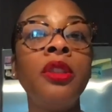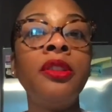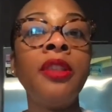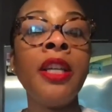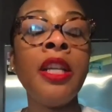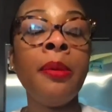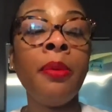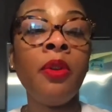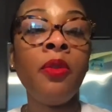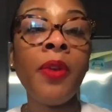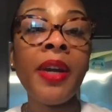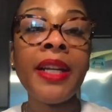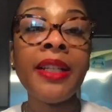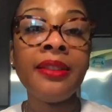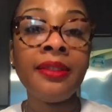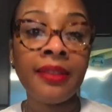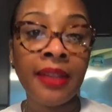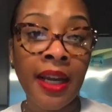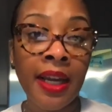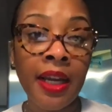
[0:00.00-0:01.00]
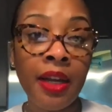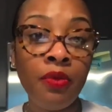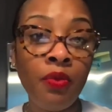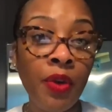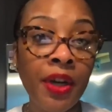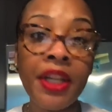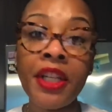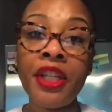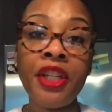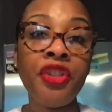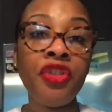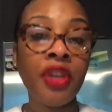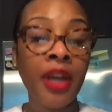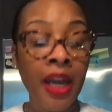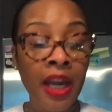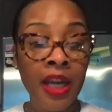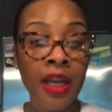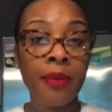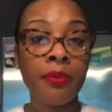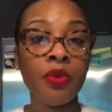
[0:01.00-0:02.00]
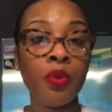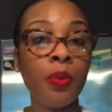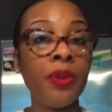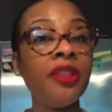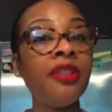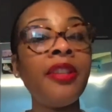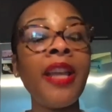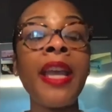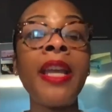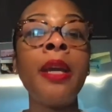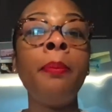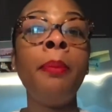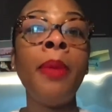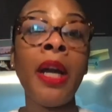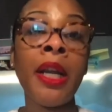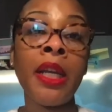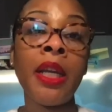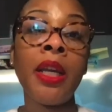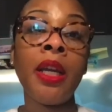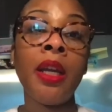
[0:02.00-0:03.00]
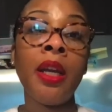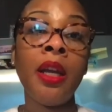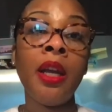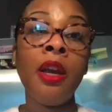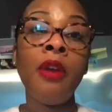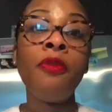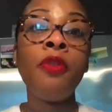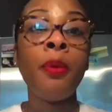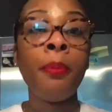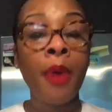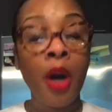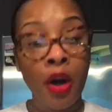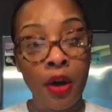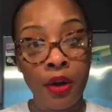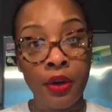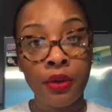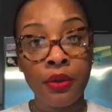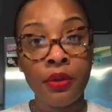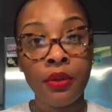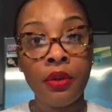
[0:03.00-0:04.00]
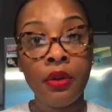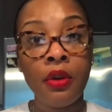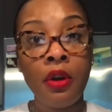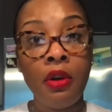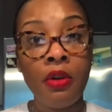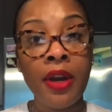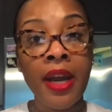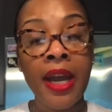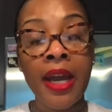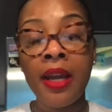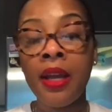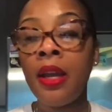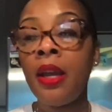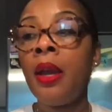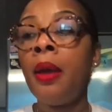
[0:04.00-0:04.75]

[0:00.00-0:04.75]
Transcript: Teena Marie is saying Rickety James was taking money from her, okay,